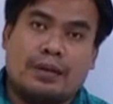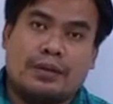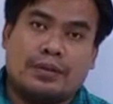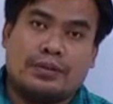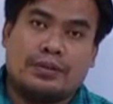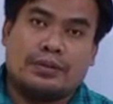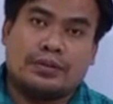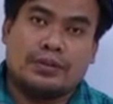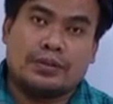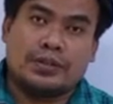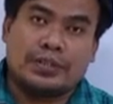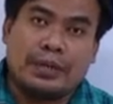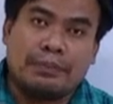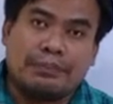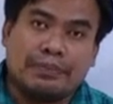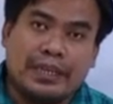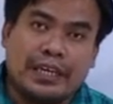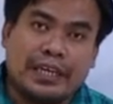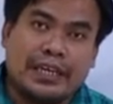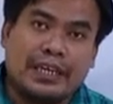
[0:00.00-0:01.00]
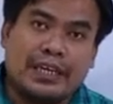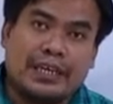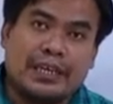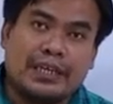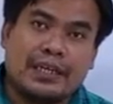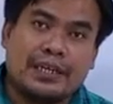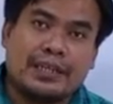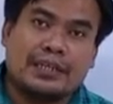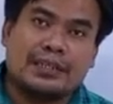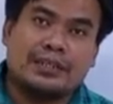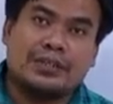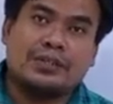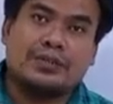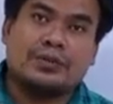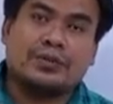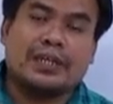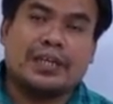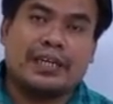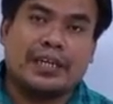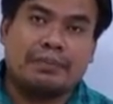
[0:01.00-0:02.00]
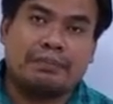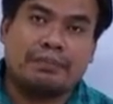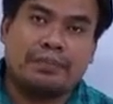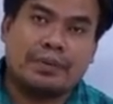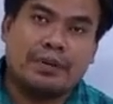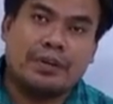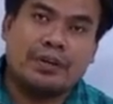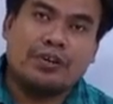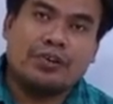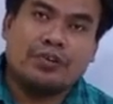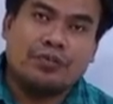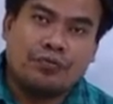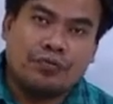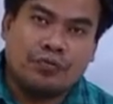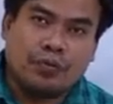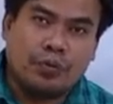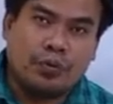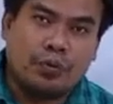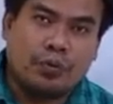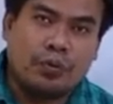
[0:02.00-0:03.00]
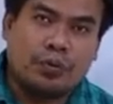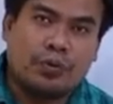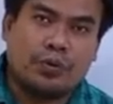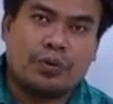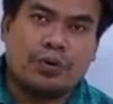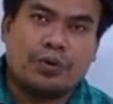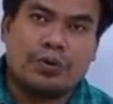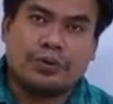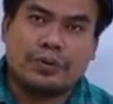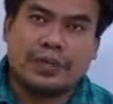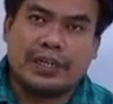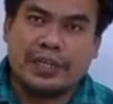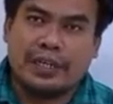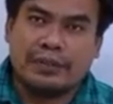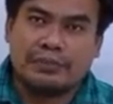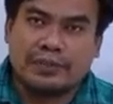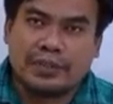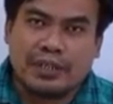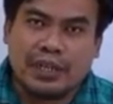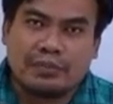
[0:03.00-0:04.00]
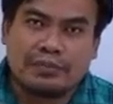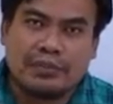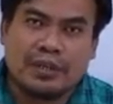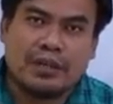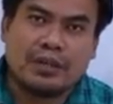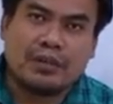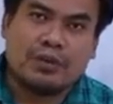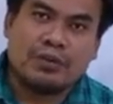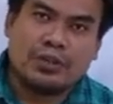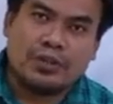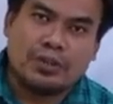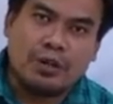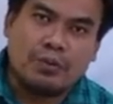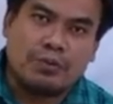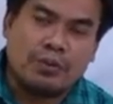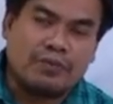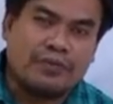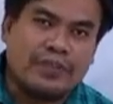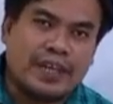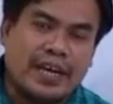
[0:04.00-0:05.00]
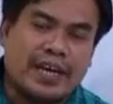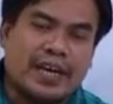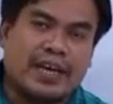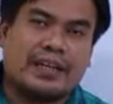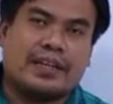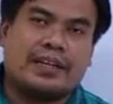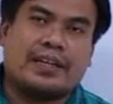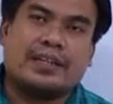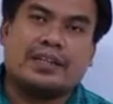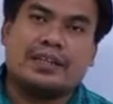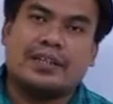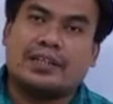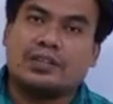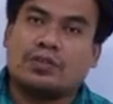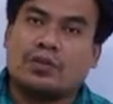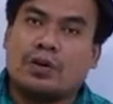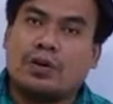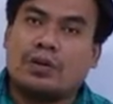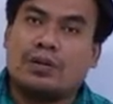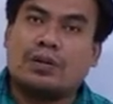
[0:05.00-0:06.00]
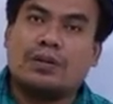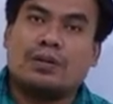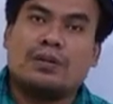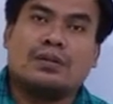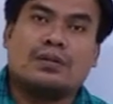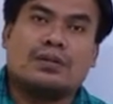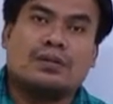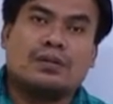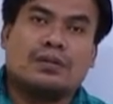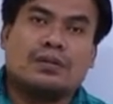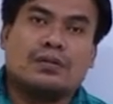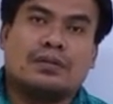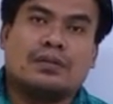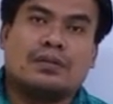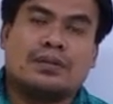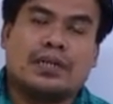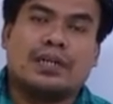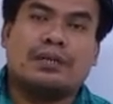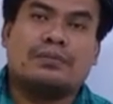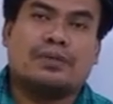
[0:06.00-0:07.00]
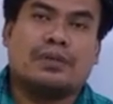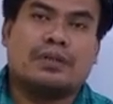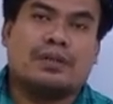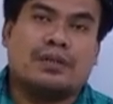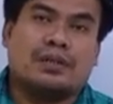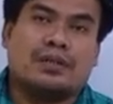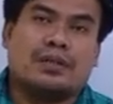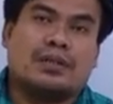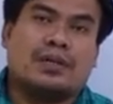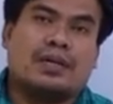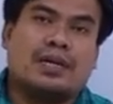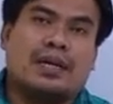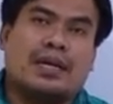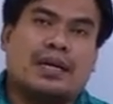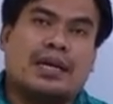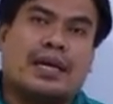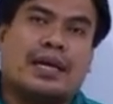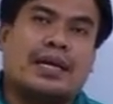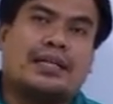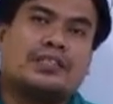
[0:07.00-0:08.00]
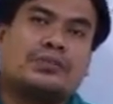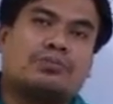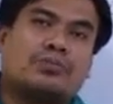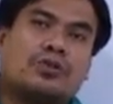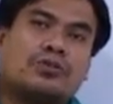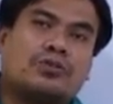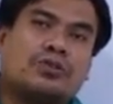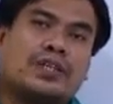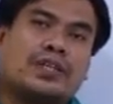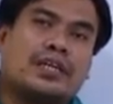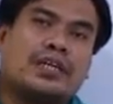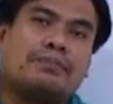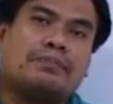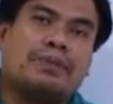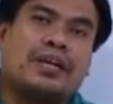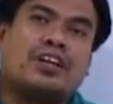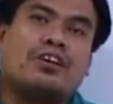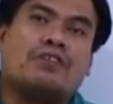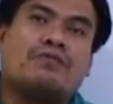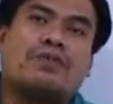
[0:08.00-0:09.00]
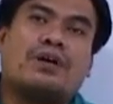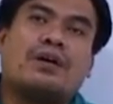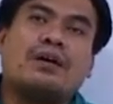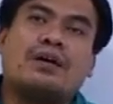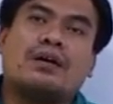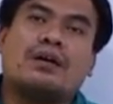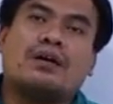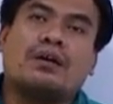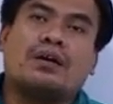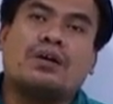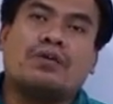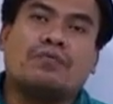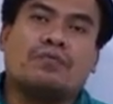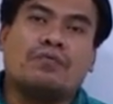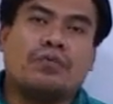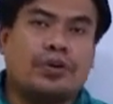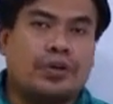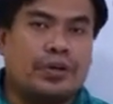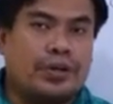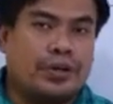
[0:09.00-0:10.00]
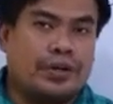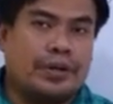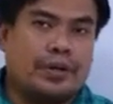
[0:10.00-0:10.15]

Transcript: So something to keep food or to keep something on the top of that, that's called table. It's mostly made of a wood.